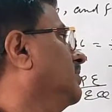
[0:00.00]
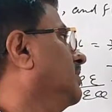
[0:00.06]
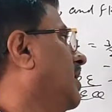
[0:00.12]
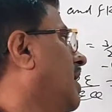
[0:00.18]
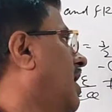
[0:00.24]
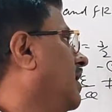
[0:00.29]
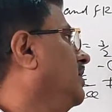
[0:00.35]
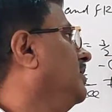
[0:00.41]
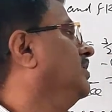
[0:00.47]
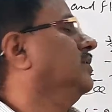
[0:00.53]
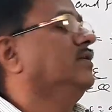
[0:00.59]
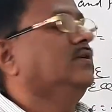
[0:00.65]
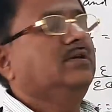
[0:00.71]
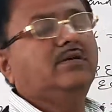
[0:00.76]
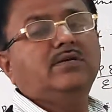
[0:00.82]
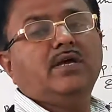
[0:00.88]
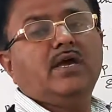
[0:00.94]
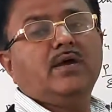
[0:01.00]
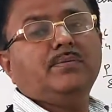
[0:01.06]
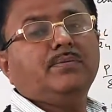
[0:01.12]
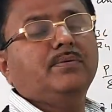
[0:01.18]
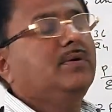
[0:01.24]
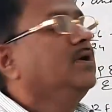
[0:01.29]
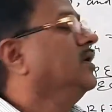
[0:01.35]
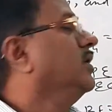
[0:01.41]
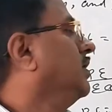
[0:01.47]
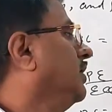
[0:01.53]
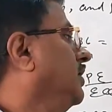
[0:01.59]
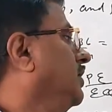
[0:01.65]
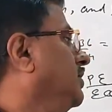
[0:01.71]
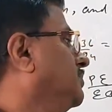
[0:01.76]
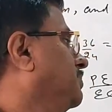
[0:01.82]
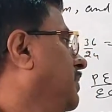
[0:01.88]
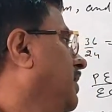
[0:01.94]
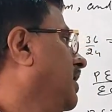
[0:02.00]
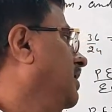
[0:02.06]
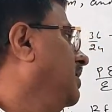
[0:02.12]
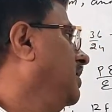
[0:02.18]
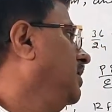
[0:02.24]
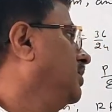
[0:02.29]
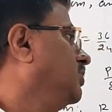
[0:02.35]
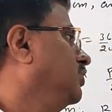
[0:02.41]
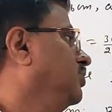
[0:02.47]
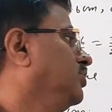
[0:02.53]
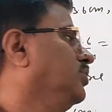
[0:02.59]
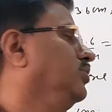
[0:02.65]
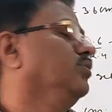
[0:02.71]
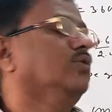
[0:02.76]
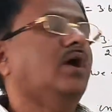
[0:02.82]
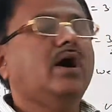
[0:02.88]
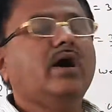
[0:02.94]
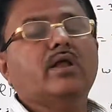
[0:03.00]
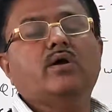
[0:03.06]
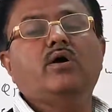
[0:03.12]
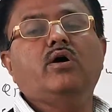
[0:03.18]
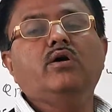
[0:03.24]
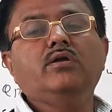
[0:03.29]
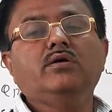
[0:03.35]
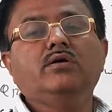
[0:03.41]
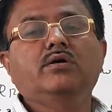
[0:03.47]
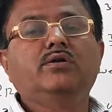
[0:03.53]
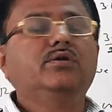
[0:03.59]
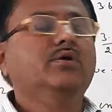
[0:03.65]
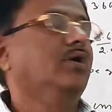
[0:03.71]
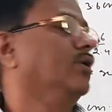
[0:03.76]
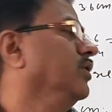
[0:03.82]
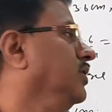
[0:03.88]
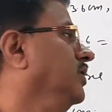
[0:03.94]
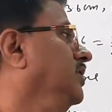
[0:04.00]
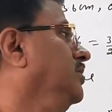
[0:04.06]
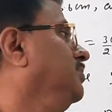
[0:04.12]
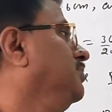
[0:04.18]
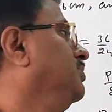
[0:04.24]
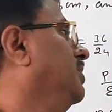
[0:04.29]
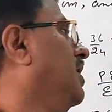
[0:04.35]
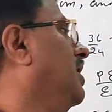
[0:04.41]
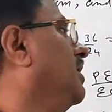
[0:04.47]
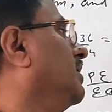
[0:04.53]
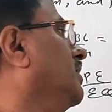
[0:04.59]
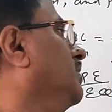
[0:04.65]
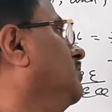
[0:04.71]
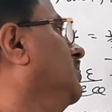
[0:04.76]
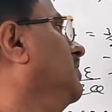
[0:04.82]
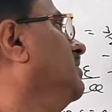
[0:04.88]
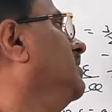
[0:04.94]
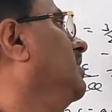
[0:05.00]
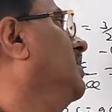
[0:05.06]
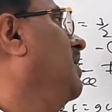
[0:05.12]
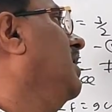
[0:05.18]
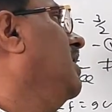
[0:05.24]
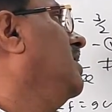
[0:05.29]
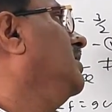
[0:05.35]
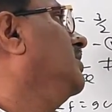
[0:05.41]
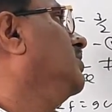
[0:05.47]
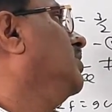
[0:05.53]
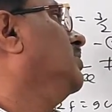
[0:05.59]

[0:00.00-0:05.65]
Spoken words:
line EF is parallel to QR or not. If we are given the length